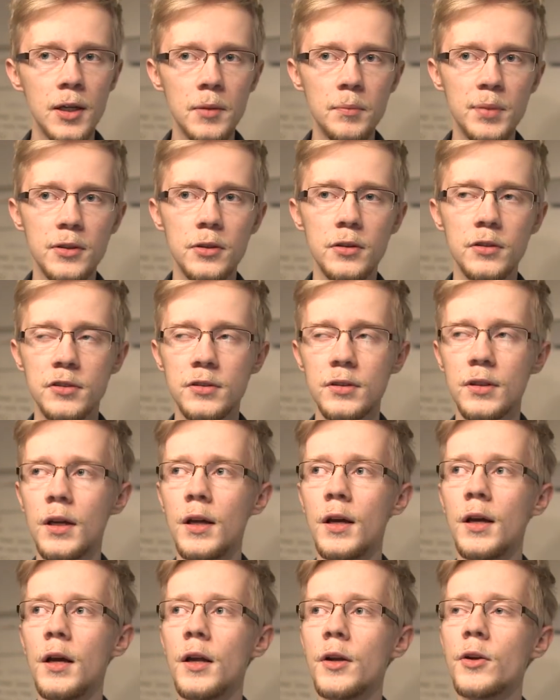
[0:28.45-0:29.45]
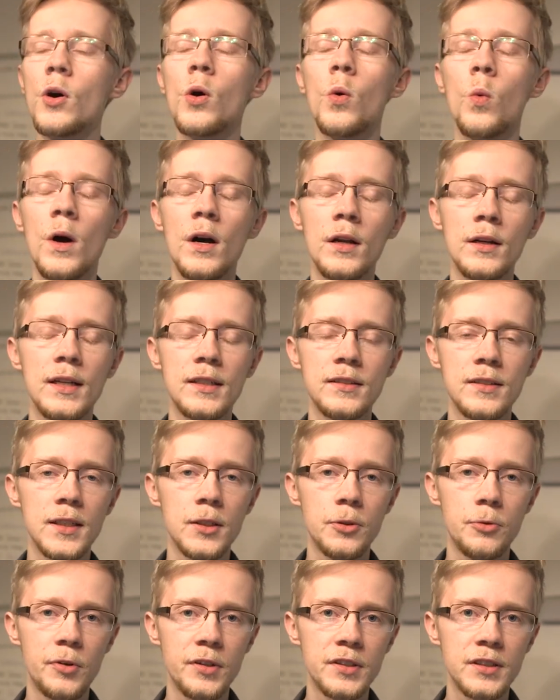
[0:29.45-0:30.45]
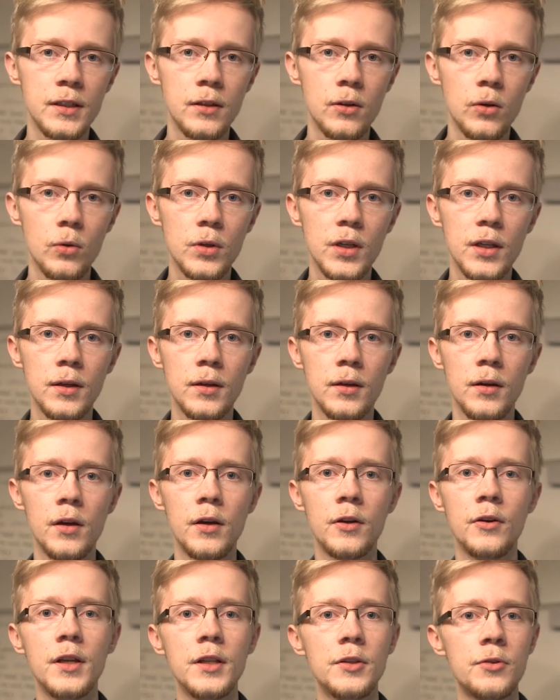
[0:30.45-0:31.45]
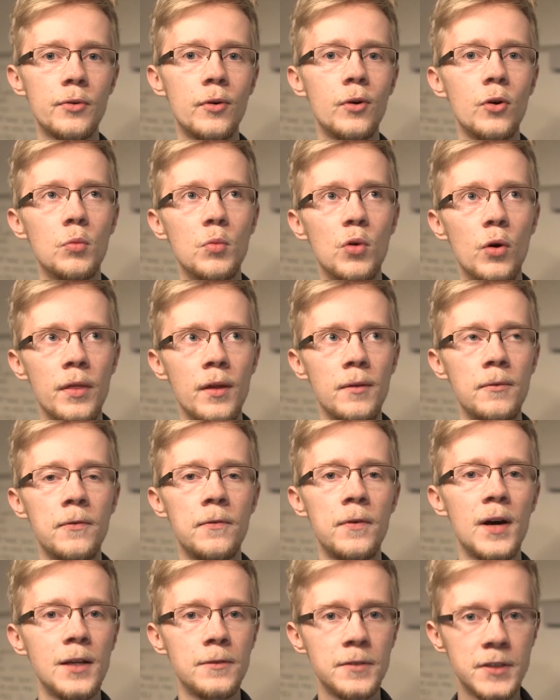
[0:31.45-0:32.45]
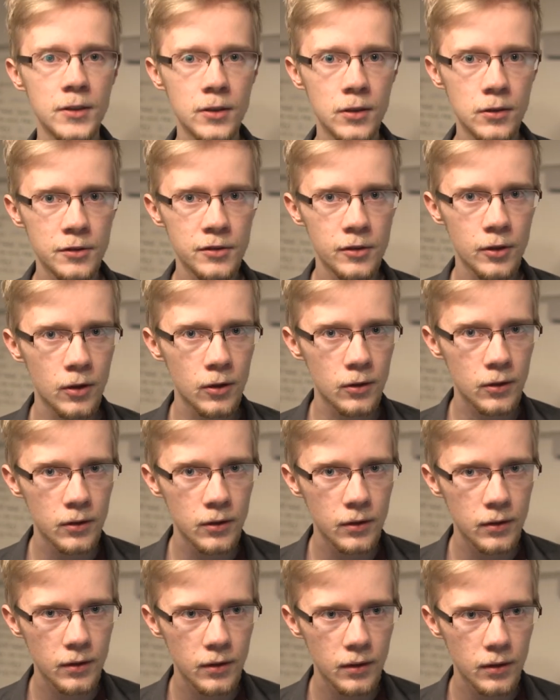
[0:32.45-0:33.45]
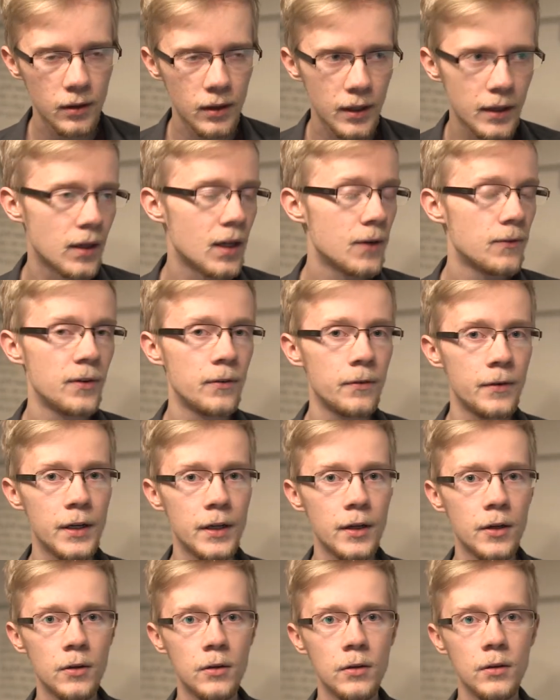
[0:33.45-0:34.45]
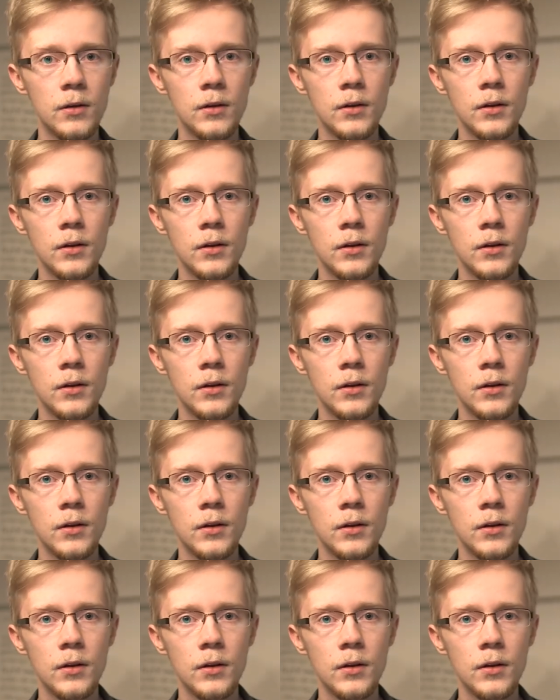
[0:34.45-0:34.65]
because no one has interest in looking an intro more than 5 seconds long in every video.